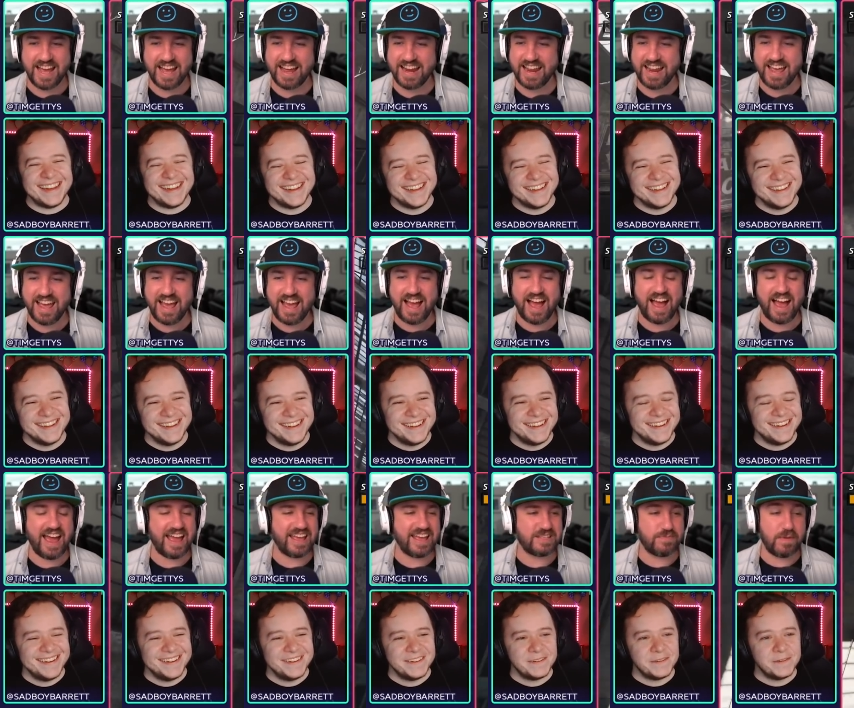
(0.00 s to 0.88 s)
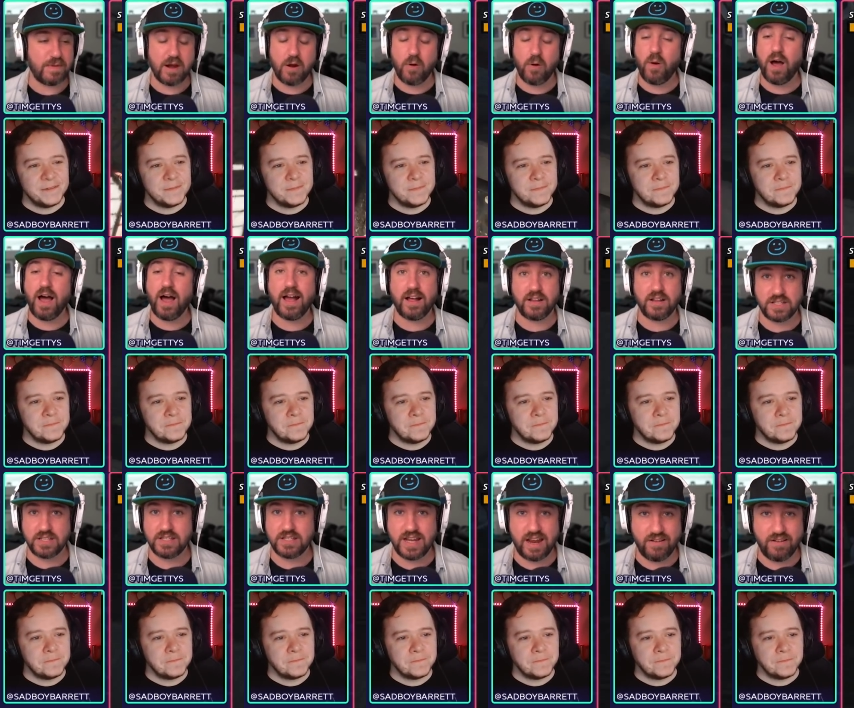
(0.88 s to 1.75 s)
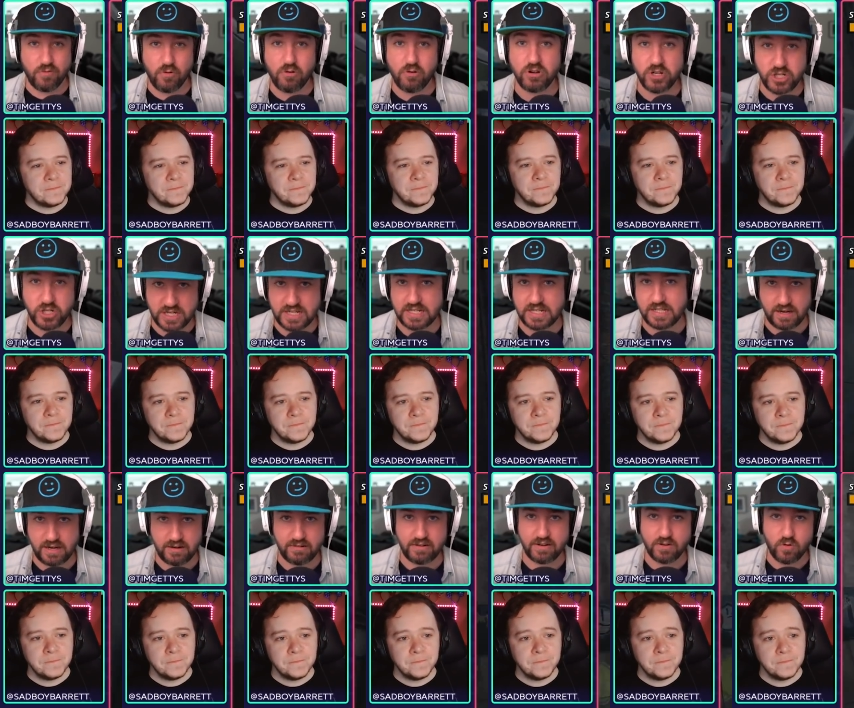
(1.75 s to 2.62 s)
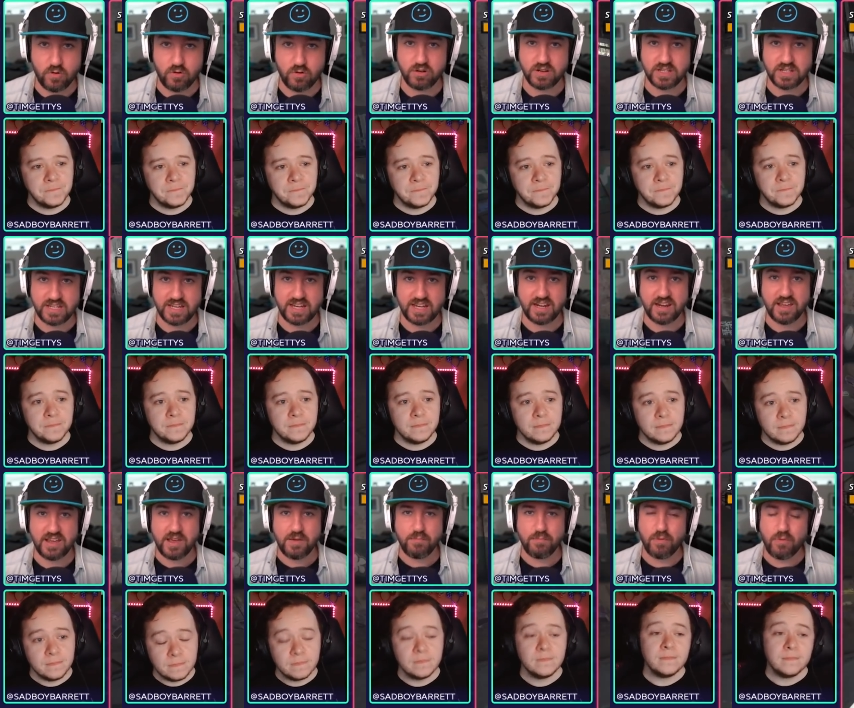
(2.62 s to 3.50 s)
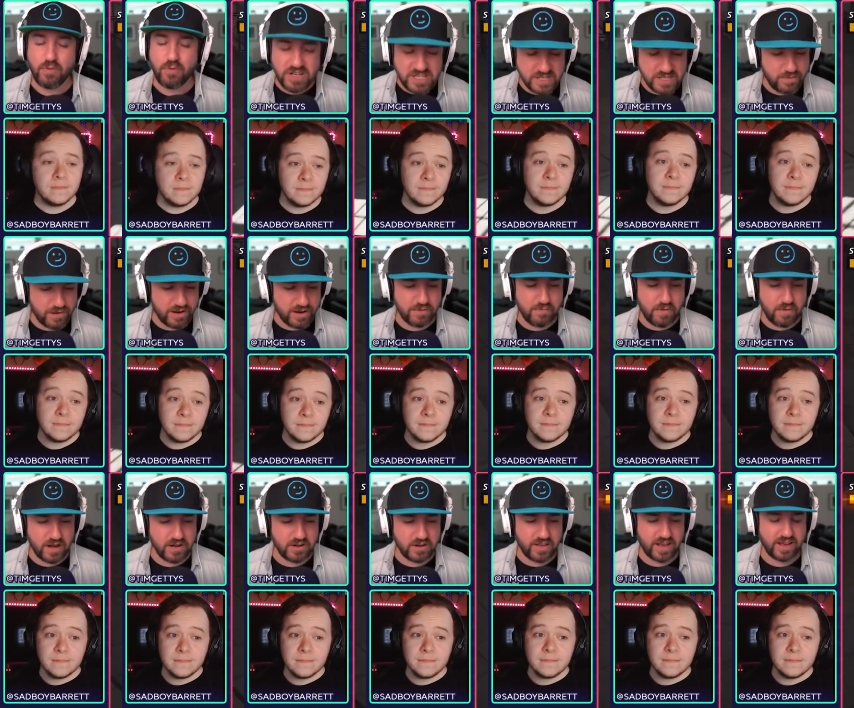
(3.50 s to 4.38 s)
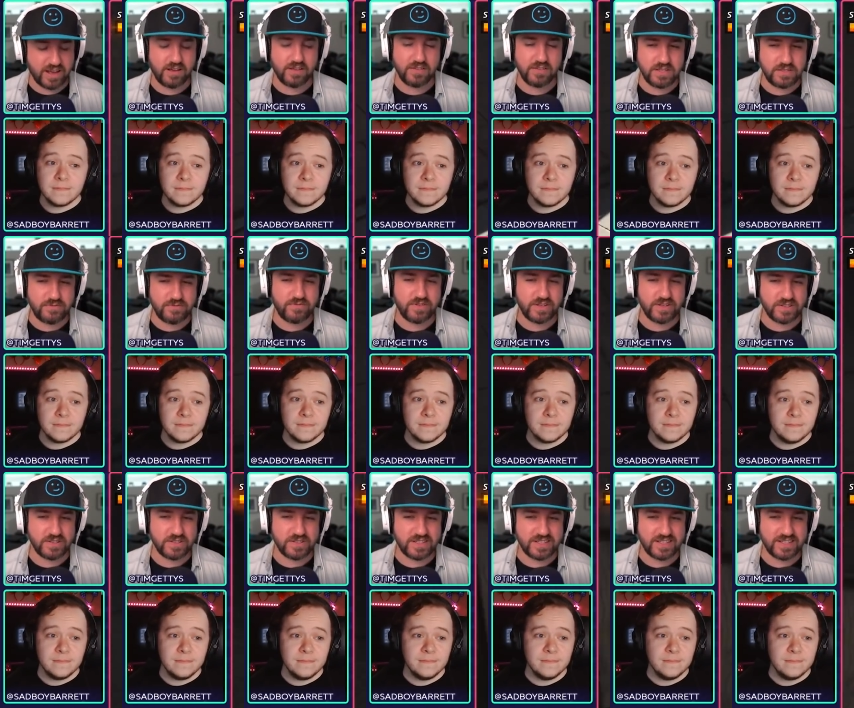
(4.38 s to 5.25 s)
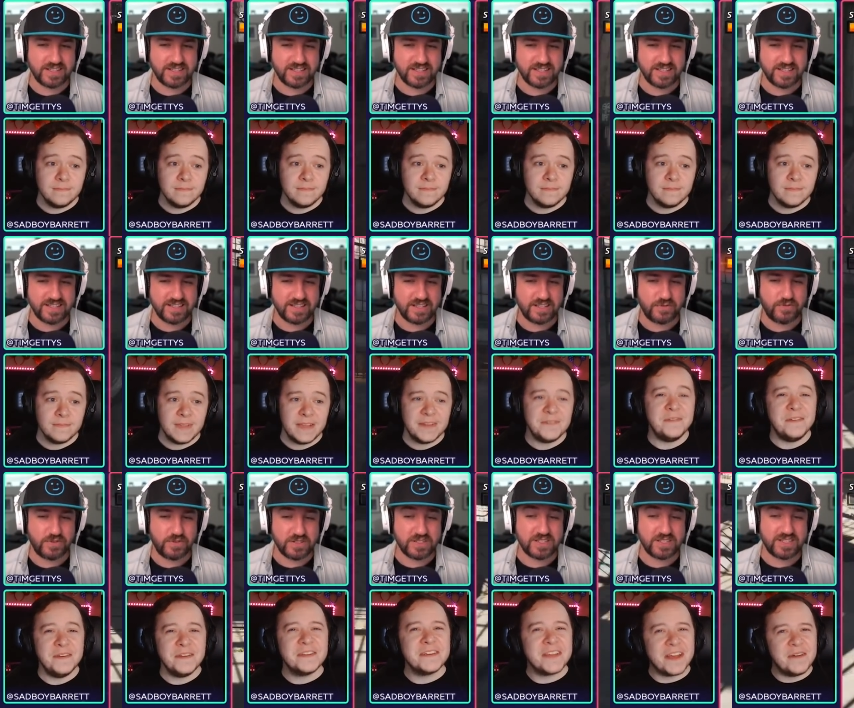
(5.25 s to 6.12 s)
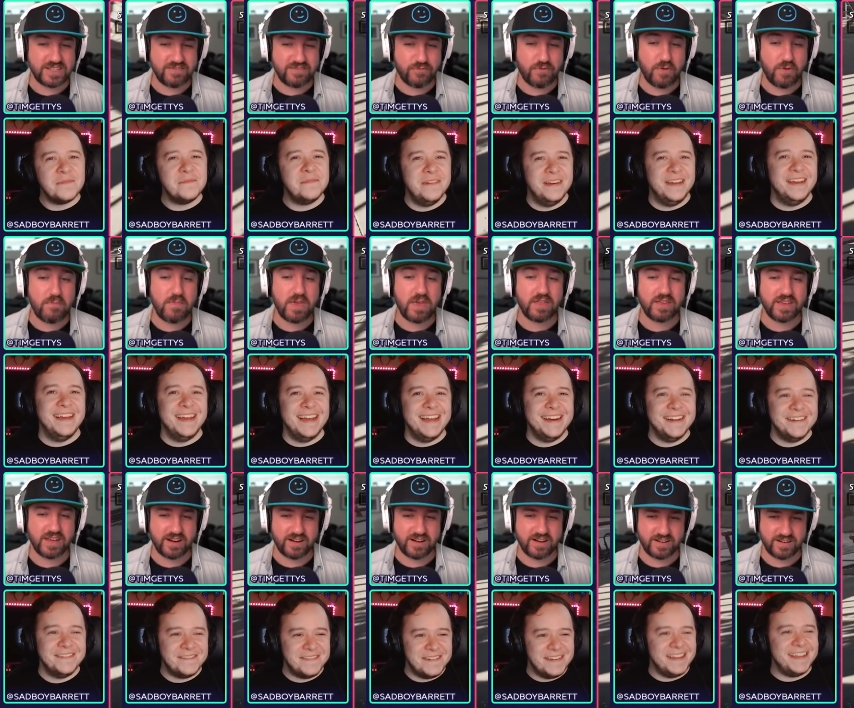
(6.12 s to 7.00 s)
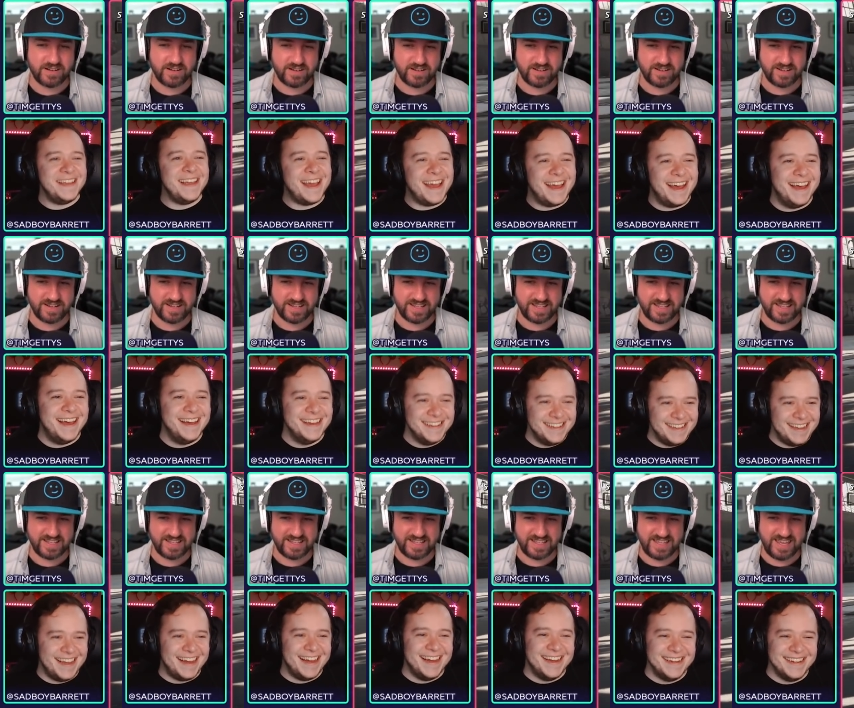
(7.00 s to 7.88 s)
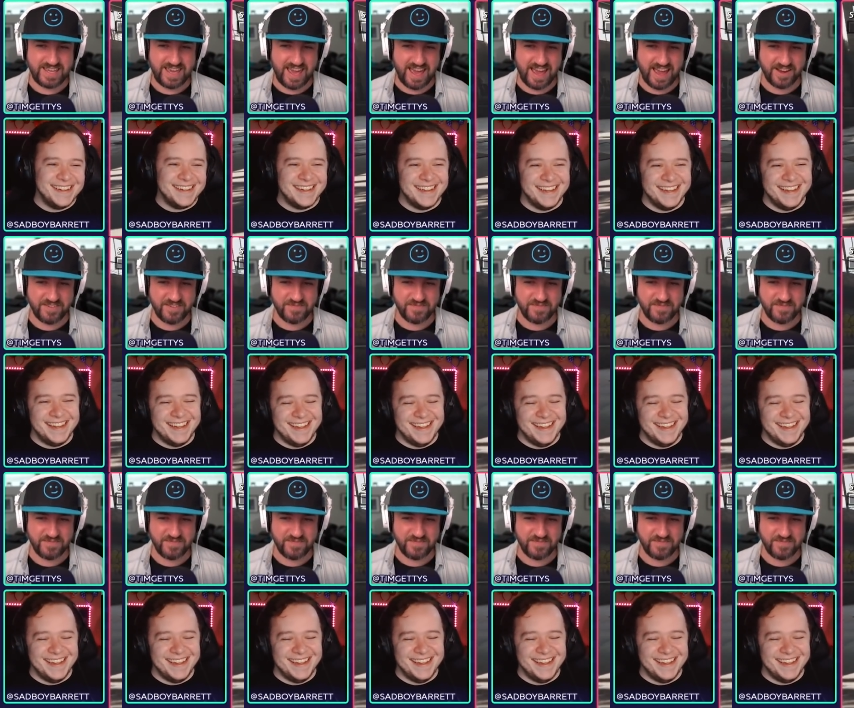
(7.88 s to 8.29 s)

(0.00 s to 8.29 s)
Speaker 1: I, I, it's been a while since I've worn jeans here in quarantine. But once you put them on, you're like, oh, this feels. It this feels, feels, comfy, familiar. Fe- yeah, yeah, yeah.